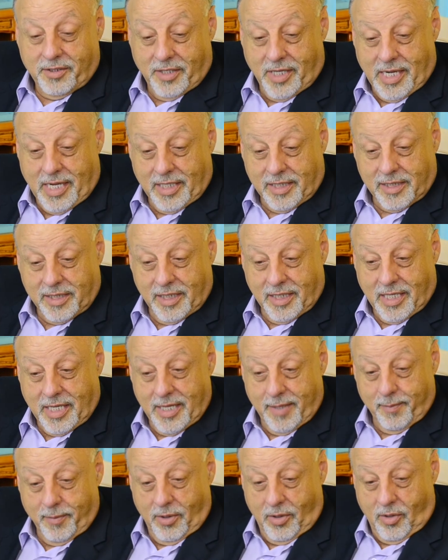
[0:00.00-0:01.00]
Jackson
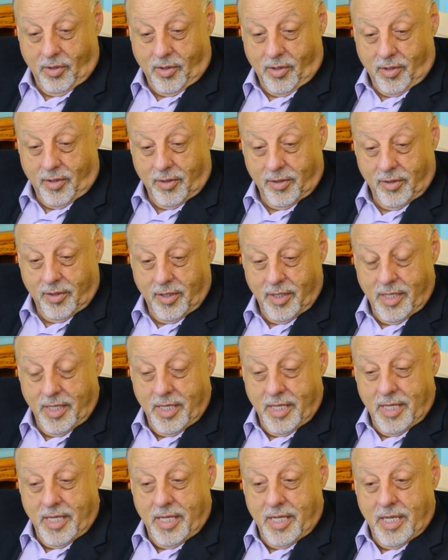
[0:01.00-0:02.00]
came along,
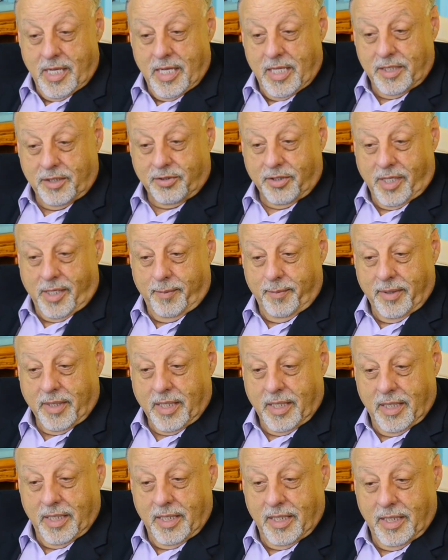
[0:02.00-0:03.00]
and John
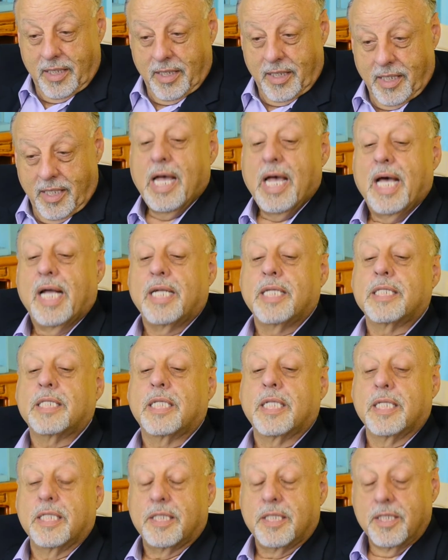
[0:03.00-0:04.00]
McClain had us
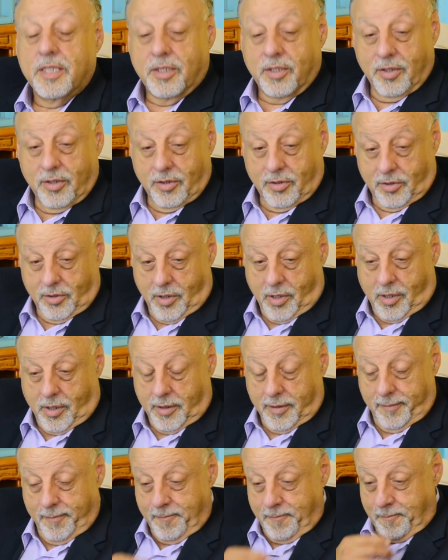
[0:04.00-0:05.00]
listen to the song
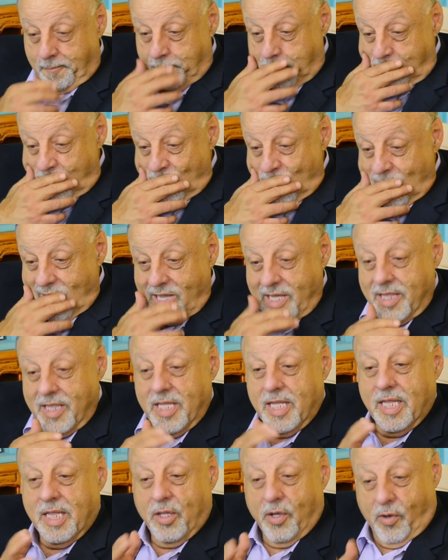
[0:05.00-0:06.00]
and
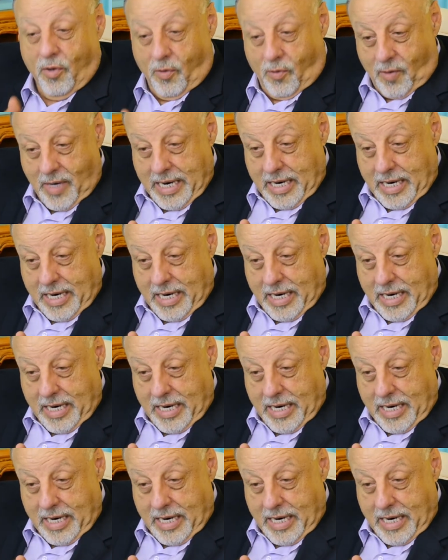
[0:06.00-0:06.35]
the, the whole